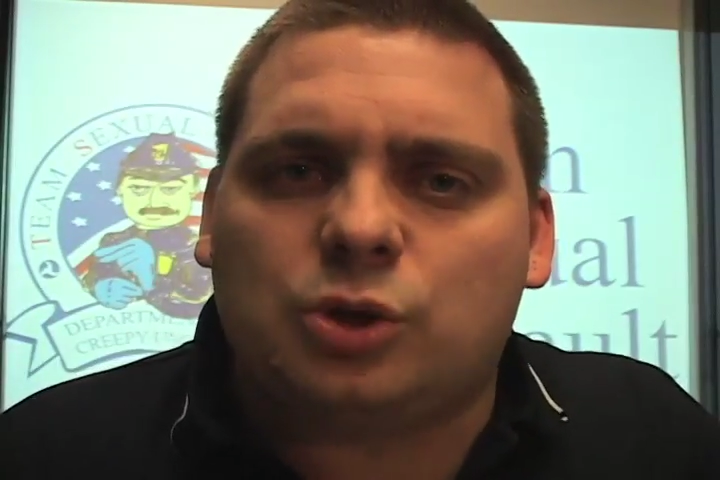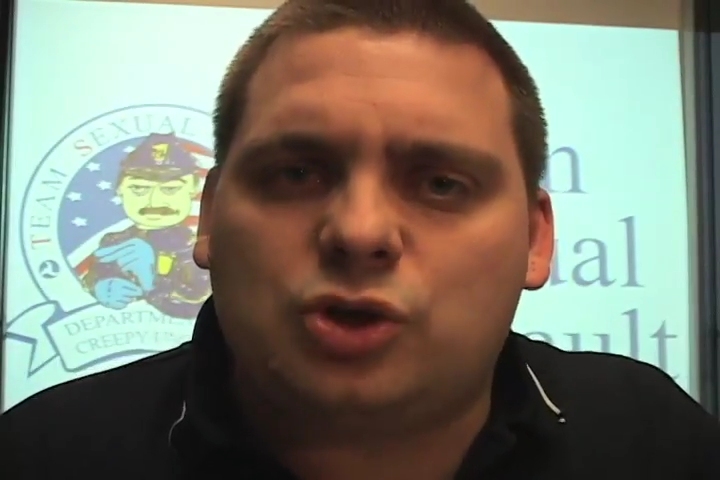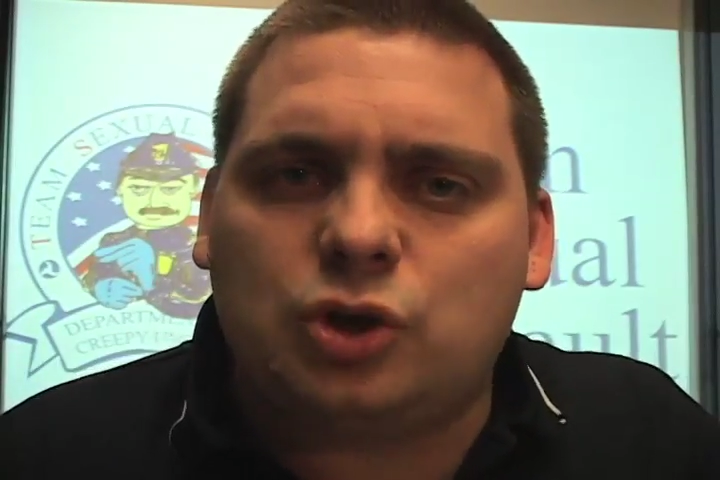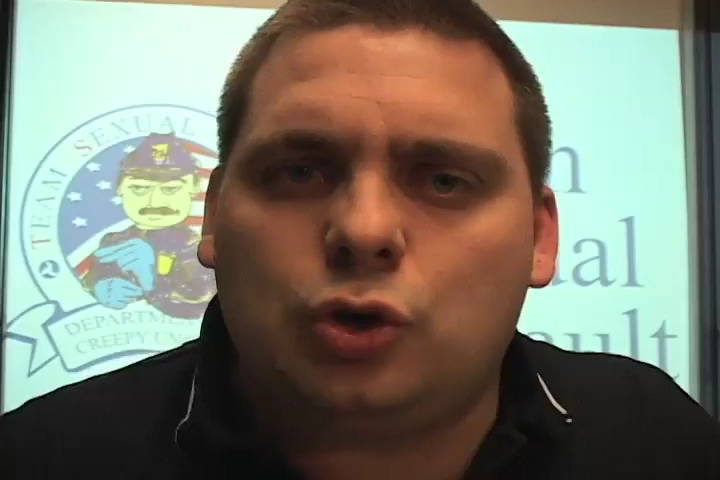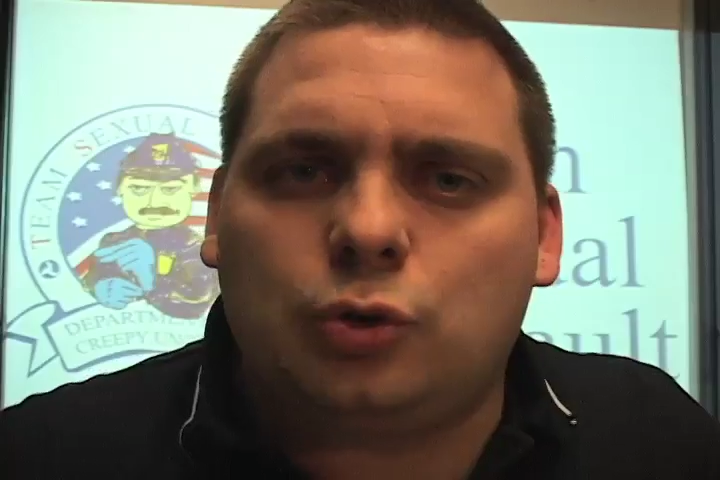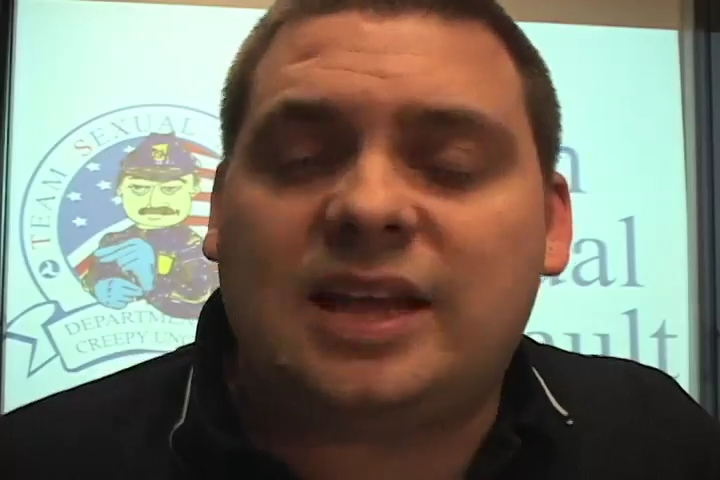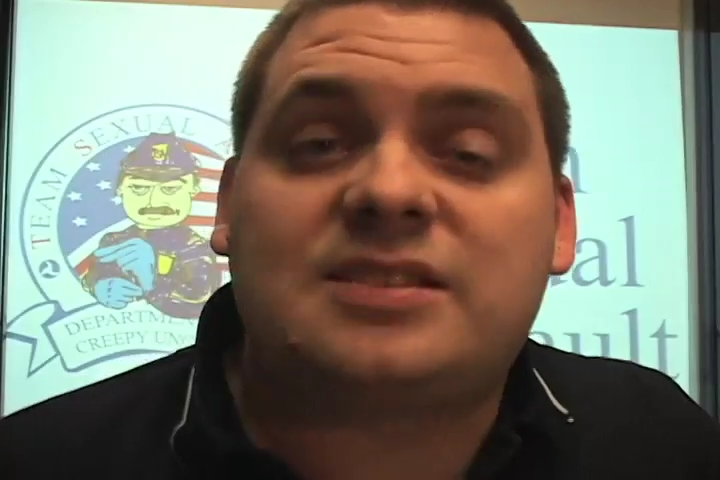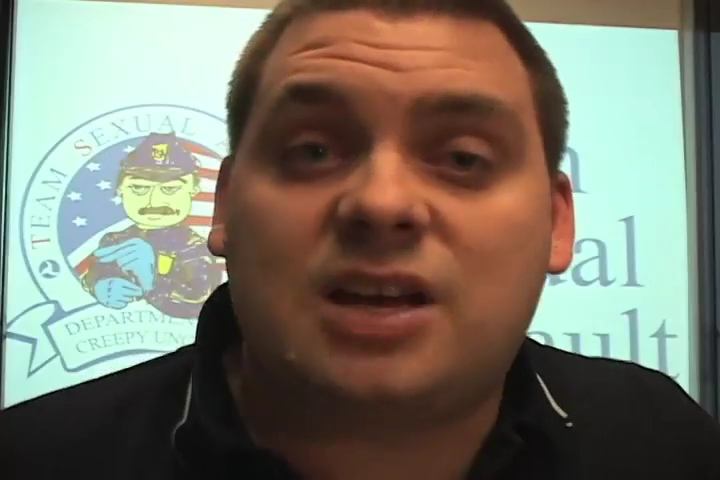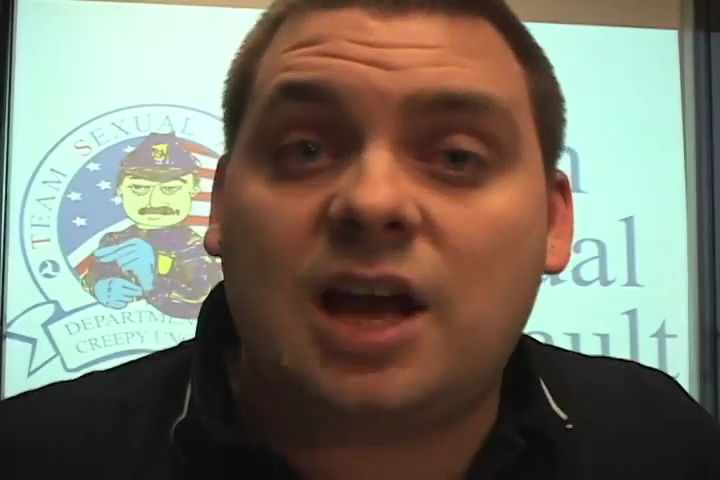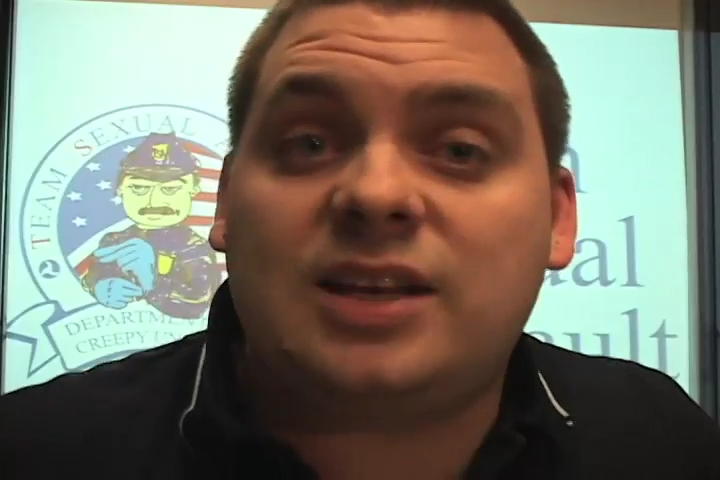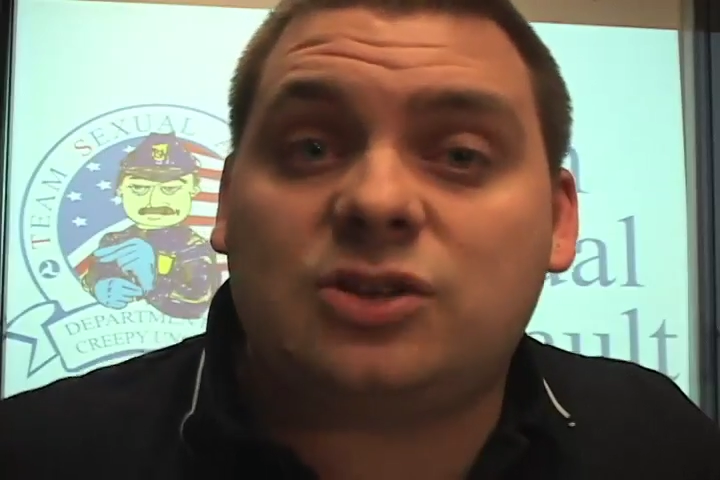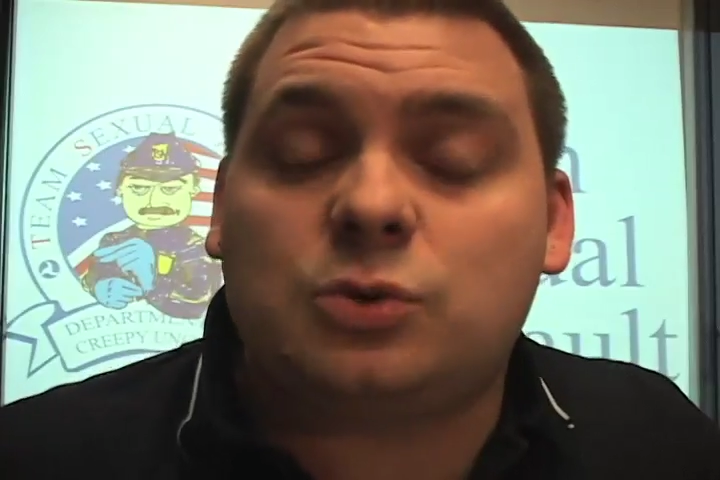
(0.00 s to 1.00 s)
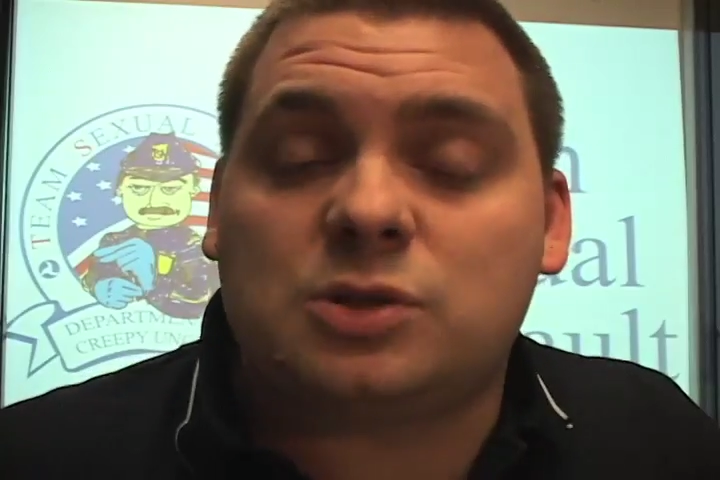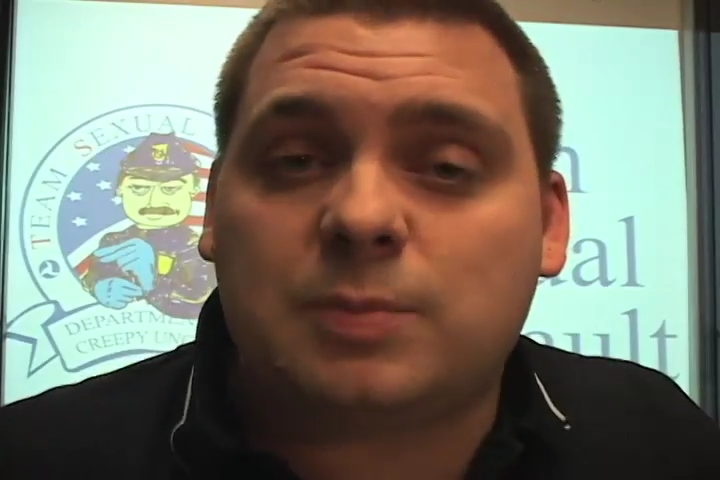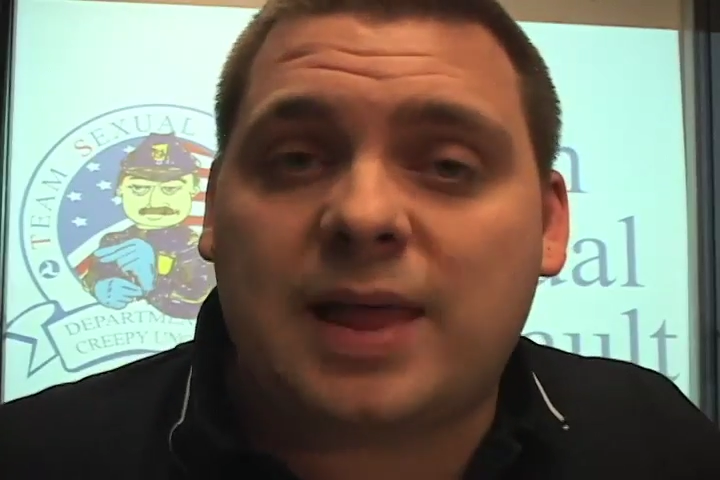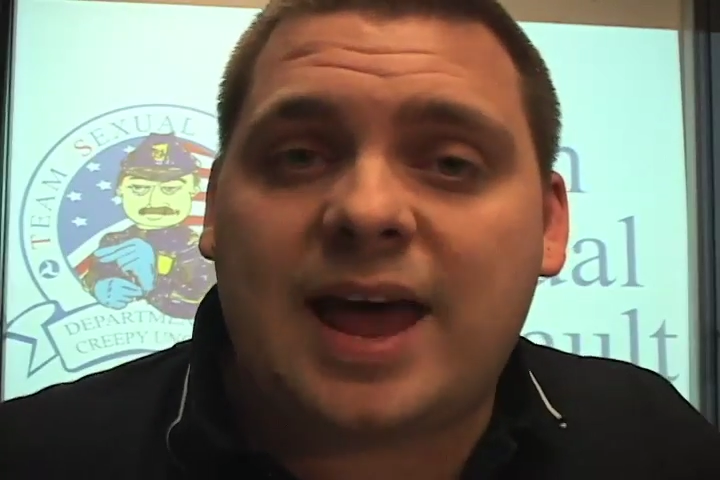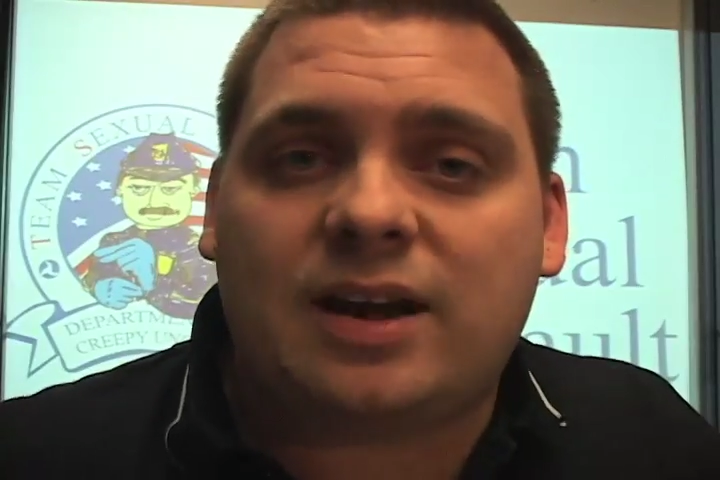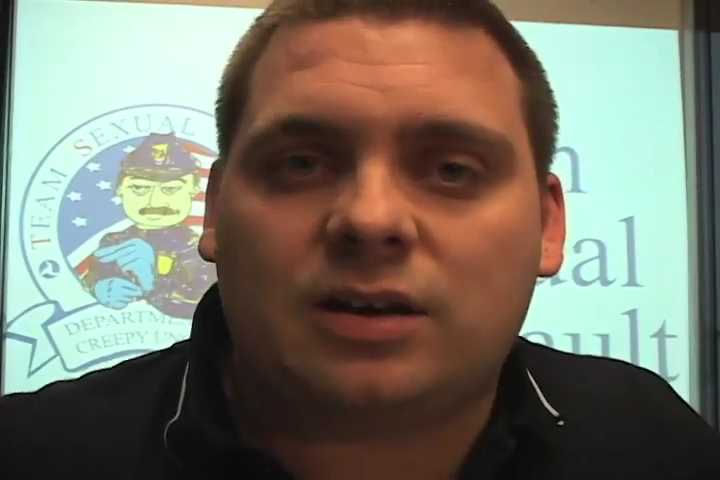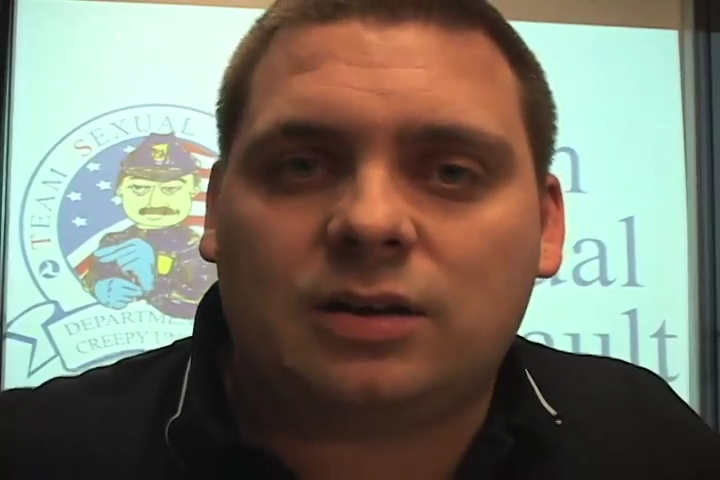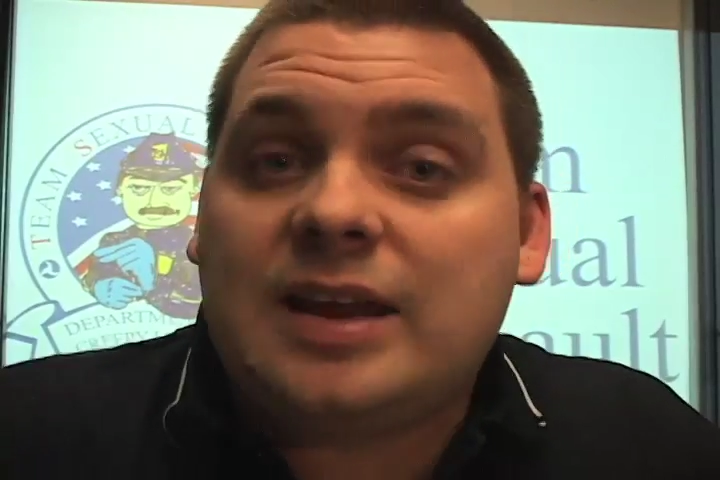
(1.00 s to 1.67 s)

tube that's cut into his bladder.